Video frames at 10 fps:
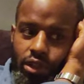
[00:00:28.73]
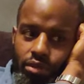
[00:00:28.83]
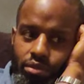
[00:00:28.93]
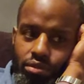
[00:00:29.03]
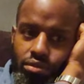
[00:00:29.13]

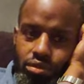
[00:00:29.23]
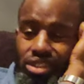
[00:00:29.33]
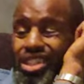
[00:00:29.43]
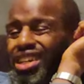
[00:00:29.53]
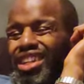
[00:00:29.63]
So
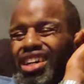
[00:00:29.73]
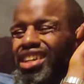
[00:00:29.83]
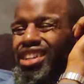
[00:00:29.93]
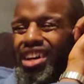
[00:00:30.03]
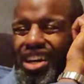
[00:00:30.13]
yeah,
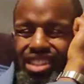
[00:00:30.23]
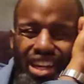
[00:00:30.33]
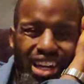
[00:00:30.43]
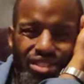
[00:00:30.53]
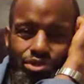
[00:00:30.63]

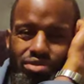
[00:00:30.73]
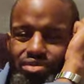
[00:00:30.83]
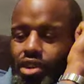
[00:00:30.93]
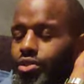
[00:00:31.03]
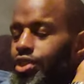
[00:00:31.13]
I
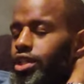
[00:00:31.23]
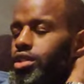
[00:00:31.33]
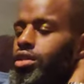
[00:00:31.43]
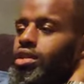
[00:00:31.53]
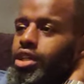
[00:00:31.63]
don't think
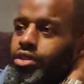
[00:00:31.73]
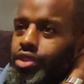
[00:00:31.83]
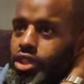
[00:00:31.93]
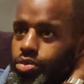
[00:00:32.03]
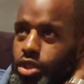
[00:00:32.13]
so. I don't
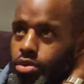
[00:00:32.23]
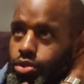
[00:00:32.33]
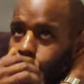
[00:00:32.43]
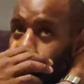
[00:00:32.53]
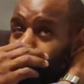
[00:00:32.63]
think it's
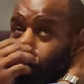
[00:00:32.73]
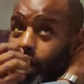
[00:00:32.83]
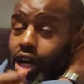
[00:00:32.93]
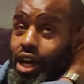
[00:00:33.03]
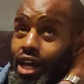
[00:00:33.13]
possible to
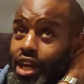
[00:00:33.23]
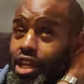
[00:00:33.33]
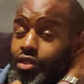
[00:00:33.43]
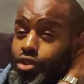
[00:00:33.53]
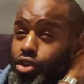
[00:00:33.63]
lie and
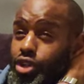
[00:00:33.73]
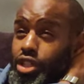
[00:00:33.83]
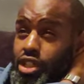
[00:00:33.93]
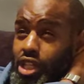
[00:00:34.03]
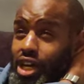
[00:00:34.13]
live an
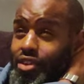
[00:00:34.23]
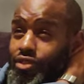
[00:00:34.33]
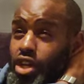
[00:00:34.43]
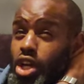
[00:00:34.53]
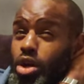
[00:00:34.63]
honest life.
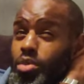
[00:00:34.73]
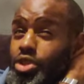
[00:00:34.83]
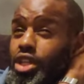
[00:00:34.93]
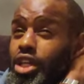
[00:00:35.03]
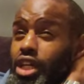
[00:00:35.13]
But
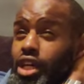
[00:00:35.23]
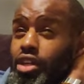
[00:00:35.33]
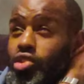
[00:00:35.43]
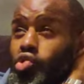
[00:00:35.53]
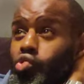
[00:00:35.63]
then
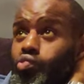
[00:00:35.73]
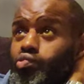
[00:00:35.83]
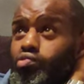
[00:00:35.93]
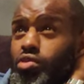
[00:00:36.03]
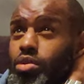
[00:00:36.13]
again,
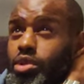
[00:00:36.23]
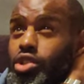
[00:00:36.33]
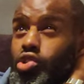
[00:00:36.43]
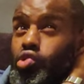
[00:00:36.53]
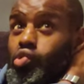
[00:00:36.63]
let
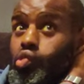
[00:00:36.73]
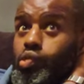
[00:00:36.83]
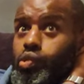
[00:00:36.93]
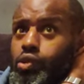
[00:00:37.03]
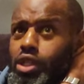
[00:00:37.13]
me
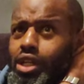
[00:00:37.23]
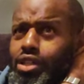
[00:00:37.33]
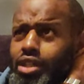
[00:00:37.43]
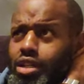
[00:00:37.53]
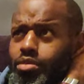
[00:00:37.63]
think
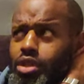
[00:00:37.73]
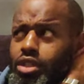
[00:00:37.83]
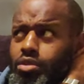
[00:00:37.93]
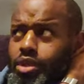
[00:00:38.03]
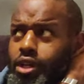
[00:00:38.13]
outside the
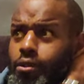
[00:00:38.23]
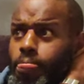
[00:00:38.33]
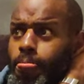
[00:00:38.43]
box a bit.